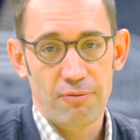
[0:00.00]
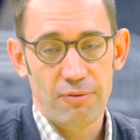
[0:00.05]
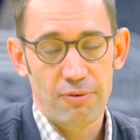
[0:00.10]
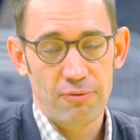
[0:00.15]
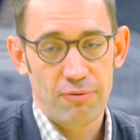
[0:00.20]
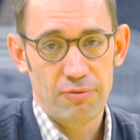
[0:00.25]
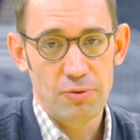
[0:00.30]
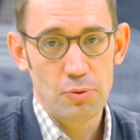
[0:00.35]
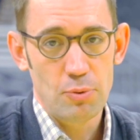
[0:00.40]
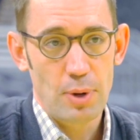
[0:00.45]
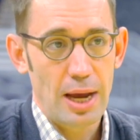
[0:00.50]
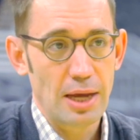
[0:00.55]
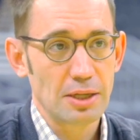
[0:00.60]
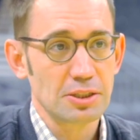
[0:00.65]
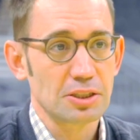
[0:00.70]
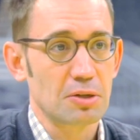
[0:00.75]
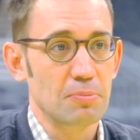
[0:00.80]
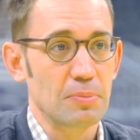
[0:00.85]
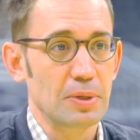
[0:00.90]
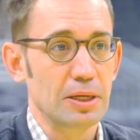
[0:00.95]
if you
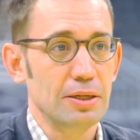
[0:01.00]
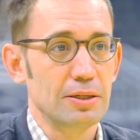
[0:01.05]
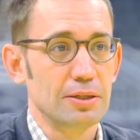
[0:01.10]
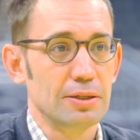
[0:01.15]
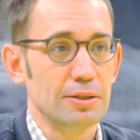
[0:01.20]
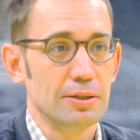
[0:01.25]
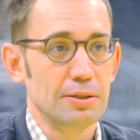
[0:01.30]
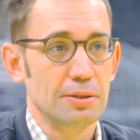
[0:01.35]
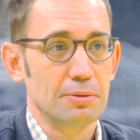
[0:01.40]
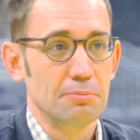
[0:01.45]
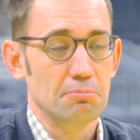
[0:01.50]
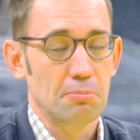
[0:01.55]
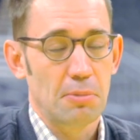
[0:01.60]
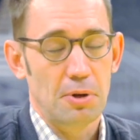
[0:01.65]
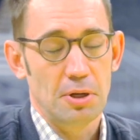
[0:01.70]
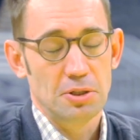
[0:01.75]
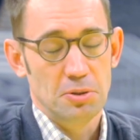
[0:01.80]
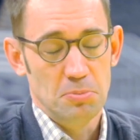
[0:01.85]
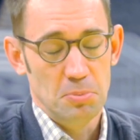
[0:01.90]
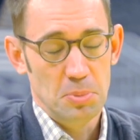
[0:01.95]
ask me,
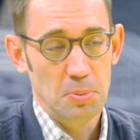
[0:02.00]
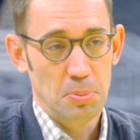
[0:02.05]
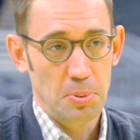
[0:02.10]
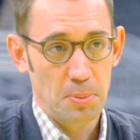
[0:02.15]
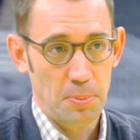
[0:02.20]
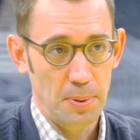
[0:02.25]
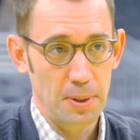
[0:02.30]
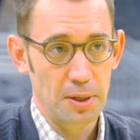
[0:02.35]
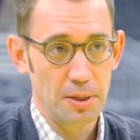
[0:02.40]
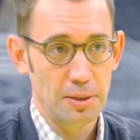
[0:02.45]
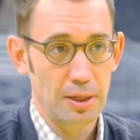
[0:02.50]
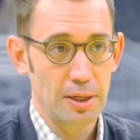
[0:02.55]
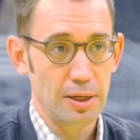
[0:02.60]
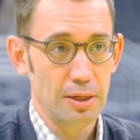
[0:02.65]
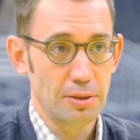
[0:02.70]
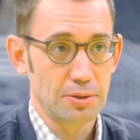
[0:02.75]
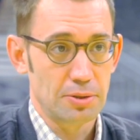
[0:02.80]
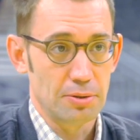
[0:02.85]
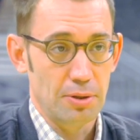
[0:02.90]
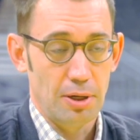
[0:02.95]
I should be prepared to
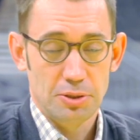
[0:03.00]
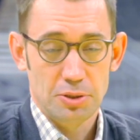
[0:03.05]
answer.